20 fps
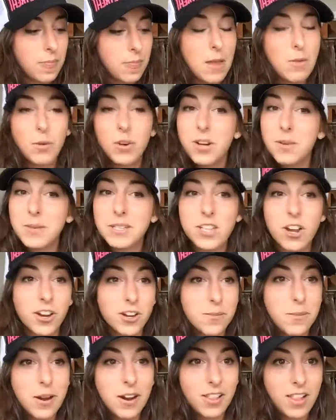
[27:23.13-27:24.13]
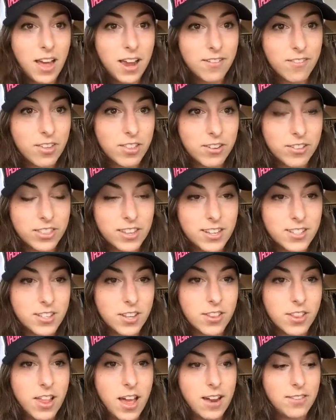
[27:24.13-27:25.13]
We're going to be talking about a lot of other things
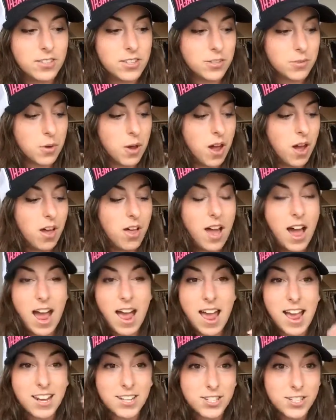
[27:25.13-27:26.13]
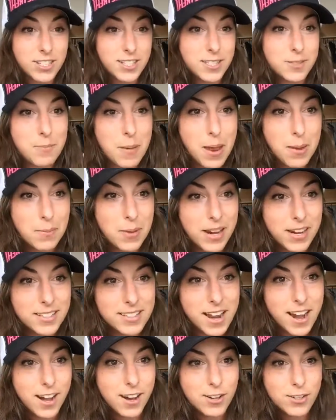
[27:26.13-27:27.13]
on the lives as well. I actually spent my
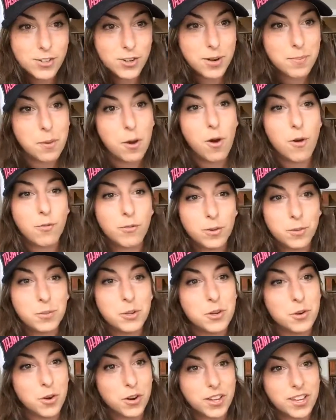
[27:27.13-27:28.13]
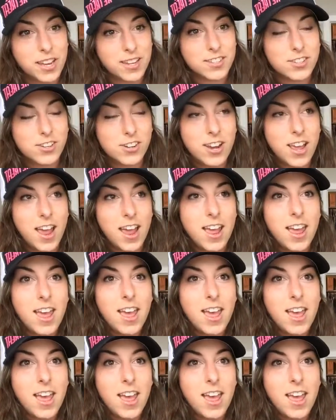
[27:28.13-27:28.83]
entire trip home from New York yesterday